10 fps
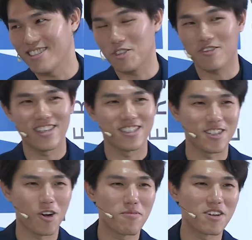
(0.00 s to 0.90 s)
It's quite easy.
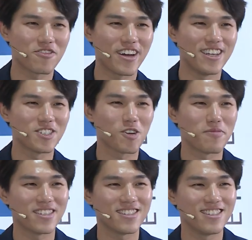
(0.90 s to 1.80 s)
All my friends, all
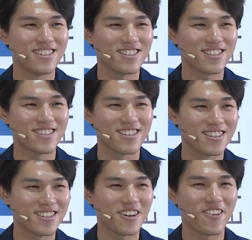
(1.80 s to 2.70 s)
my seniors,
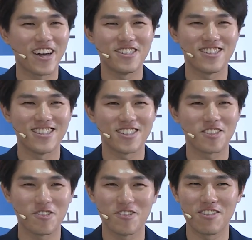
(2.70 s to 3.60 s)
they're all engineers.
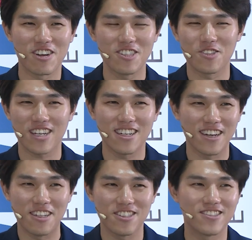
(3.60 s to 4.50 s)
So if I want to start
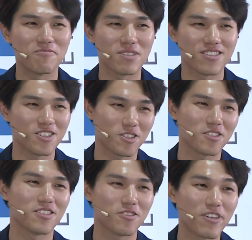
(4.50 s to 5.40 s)
an engineering business,
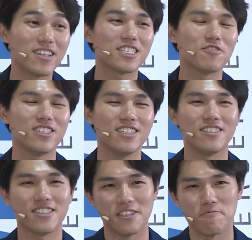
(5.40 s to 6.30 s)
it's relatively
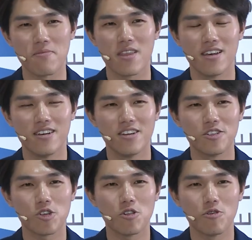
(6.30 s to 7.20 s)
easier.
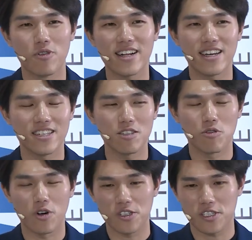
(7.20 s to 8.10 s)
So what I did
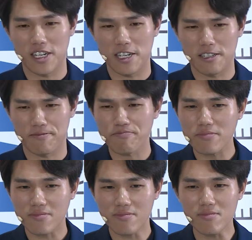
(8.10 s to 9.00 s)
was
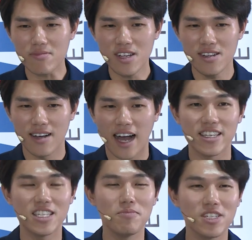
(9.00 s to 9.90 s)
I
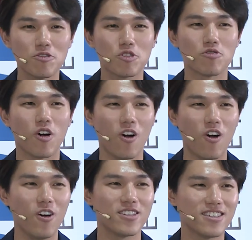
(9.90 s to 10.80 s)
emailed to
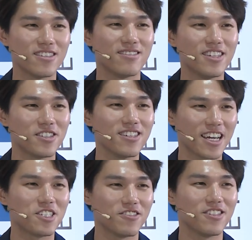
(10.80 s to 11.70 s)
all the nursing
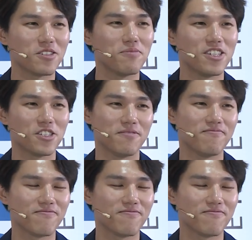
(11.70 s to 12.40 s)
lecturers in Malaysia.